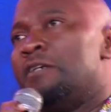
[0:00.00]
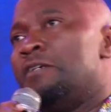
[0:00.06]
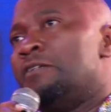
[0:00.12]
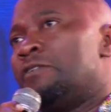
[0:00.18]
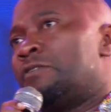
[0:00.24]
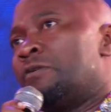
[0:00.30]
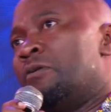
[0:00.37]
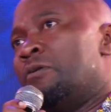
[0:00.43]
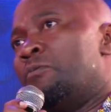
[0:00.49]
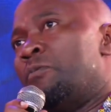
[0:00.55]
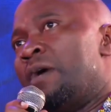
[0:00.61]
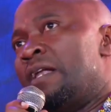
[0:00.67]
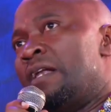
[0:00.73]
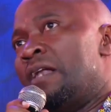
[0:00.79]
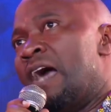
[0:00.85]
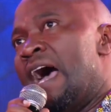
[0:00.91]
So
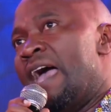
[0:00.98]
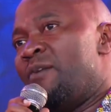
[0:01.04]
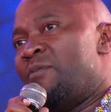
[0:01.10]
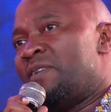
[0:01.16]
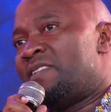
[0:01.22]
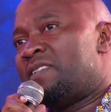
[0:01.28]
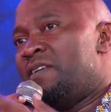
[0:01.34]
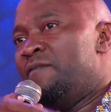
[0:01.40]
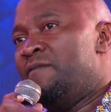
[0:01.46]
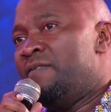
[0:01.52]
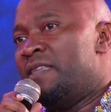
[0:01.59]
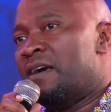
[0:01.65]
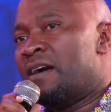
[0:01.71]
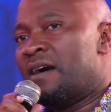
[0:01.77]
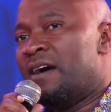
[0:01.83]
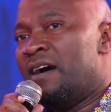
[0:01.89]
when I received
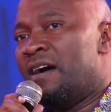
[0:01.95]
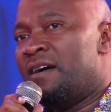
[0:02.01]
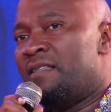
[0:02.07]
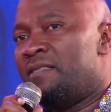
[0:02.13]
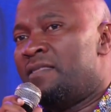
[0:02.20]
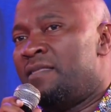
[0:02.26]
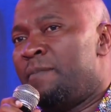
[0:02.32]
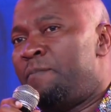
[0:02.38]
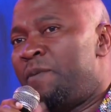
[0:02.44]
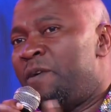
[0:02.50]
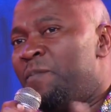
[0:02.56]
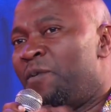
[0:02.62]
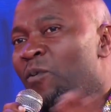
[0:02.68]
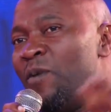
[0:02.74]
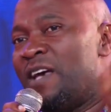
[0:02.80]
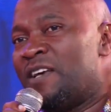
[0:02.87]
the car, the
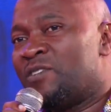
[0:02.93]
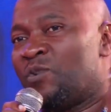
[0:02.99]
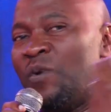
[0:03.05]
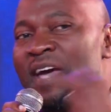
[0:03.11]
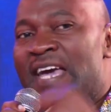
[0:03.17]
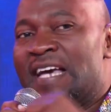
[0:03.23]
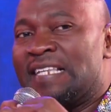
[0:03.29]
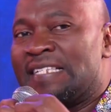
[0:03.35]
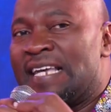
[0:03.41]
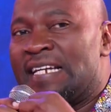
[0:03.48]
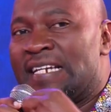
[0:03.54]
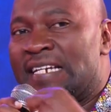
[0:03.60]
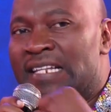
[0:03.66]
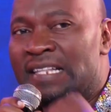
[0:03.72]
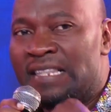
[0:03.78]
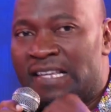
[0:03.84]
people were so
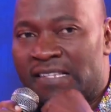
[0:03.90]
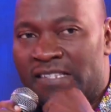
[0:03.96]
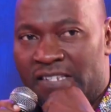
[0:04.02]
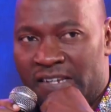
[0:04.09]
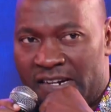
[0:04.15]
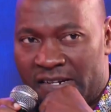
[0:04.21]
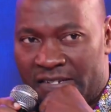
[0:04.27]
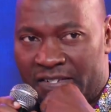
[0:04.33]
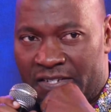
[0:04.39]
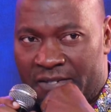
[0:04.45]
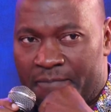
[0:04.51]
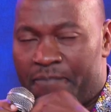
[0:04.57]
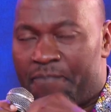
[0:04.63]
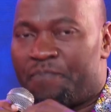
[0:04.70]
excited in the church.